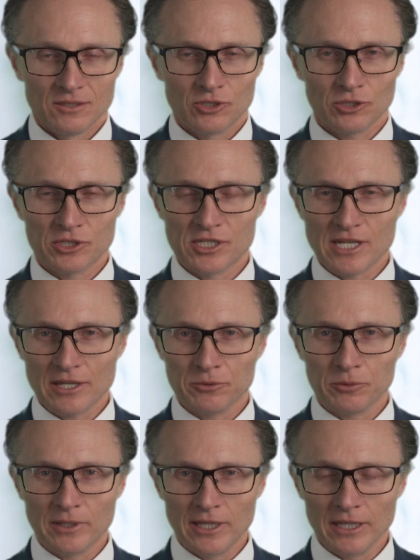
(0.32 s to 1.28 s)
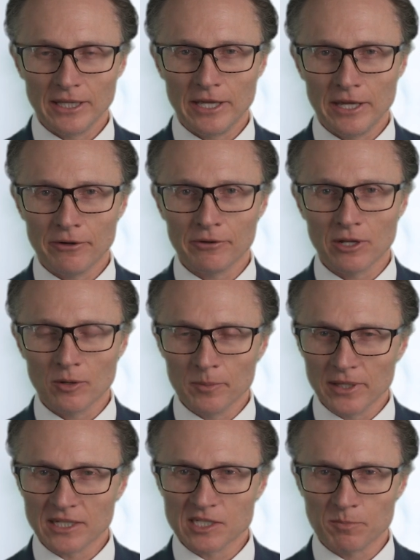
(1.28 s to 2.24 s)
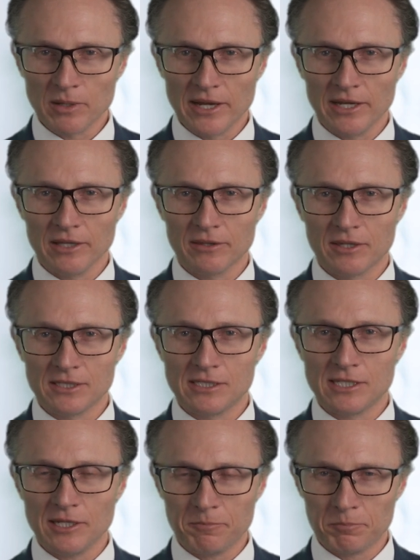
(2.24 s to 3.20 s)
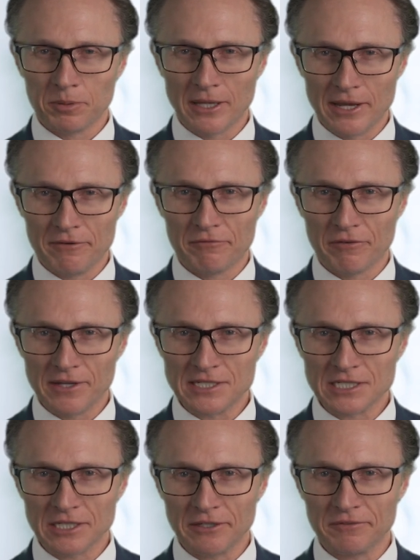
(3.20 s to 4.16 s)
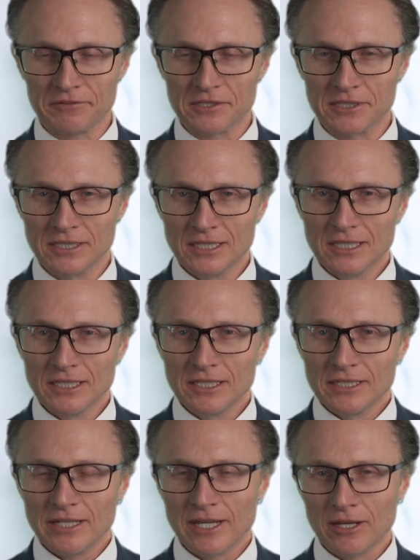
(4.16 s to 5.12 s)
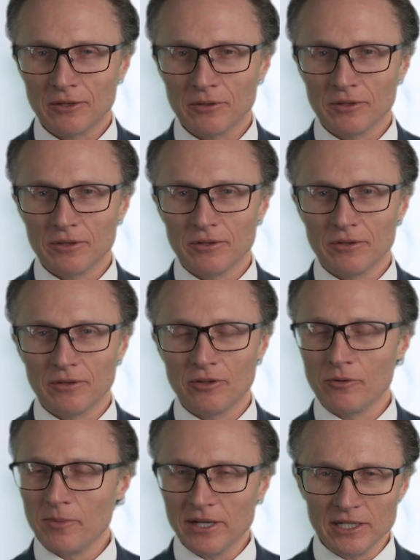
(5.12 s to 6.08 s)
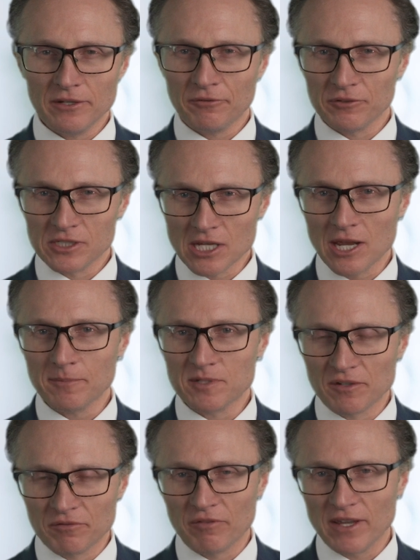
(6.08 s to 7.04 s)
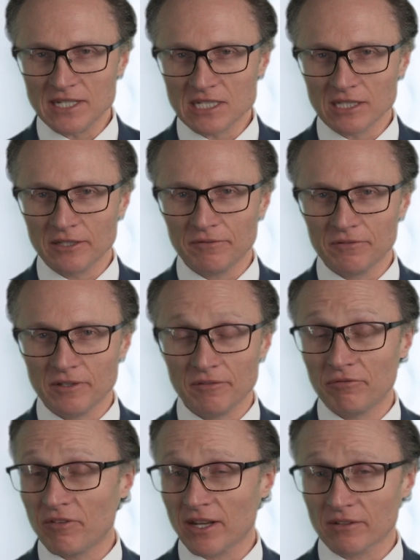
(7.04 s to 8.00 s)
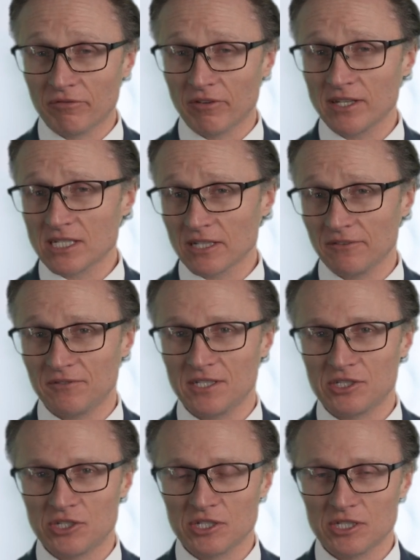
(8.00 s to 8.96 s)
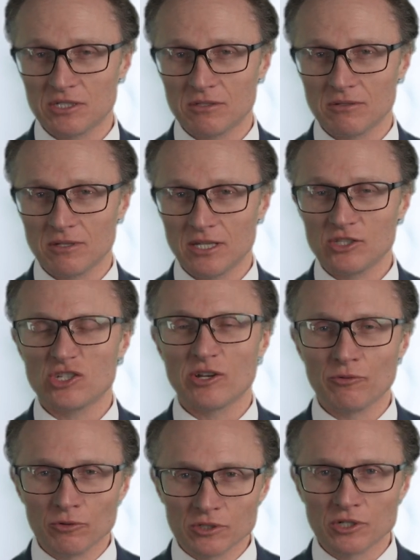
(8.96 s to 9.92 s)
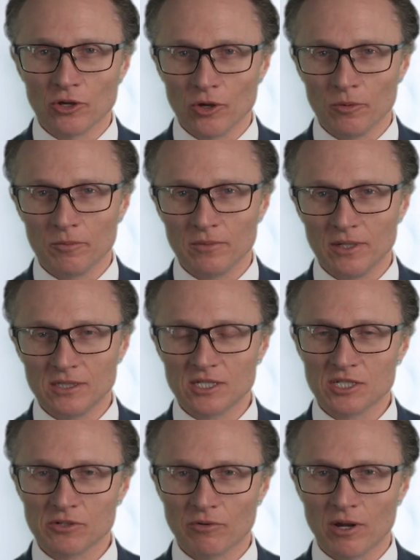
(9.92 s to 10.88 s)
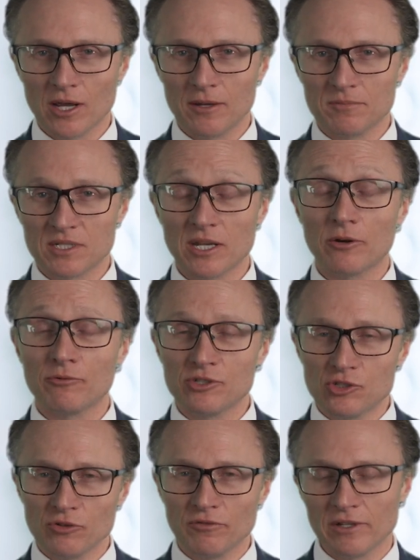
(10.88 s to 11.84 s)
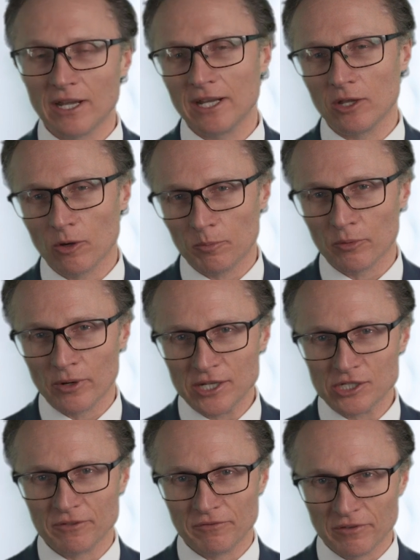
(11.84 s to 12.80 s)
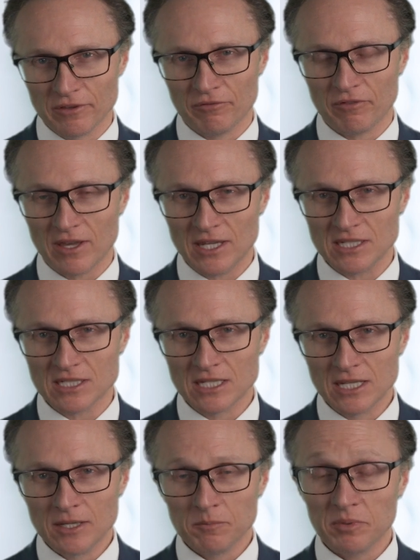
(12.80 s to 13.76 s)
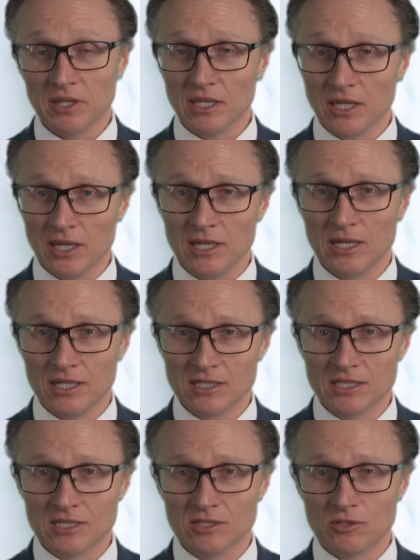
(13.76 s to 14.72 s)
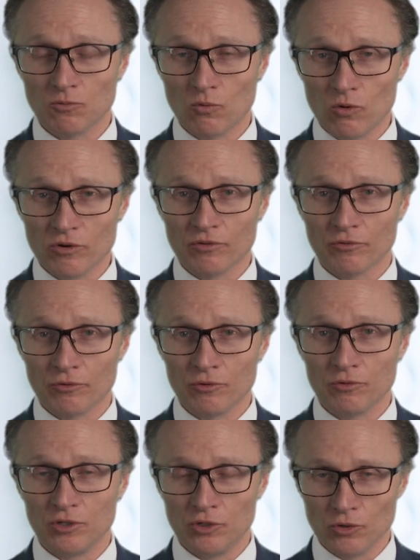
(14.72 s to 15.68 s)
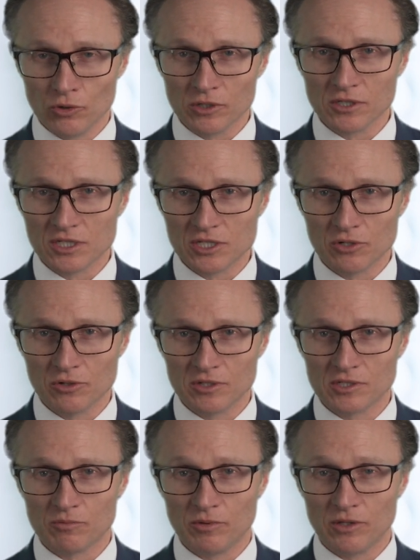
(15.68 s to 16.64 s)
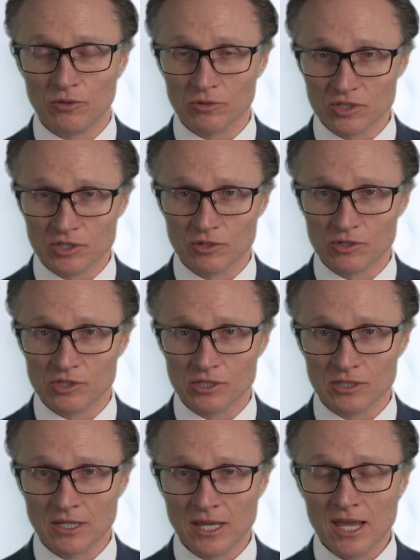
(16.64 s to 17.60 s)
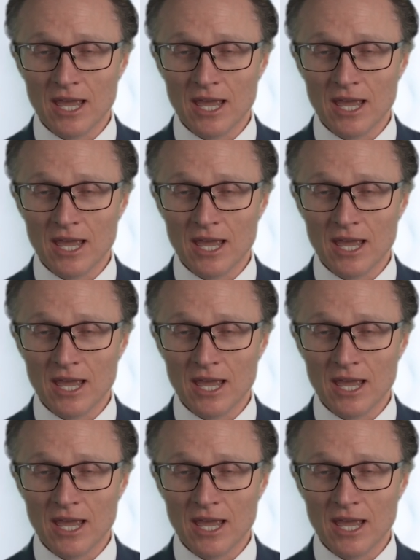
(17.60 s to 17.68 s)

Dr. Southwell-Keely here, and I'll be explaining the Deep Plane Facelift. Now, there are many different types of facelift. In fact, facelift is just a general term. It describes a rejuvenating operation for the face. But the key is to walk through your concerns with your surgeon,